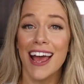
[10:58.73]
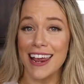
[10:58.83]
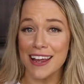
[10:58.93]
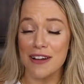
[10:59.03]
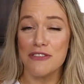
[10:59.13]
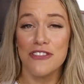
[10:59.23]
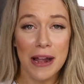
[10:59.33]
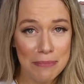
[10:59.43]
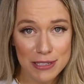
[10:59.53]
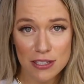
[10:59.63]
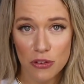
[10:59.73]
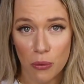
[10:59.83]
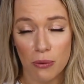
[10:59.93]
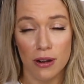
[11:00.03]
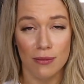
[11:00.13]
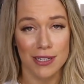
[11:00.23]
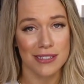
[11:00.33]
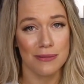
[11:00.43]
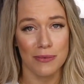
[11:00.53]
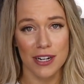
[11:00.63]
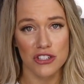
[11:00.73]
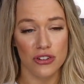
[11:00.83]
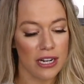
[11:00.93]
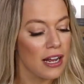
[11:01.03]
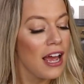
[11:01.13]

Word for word: and fun bits of corn, which, what a treat.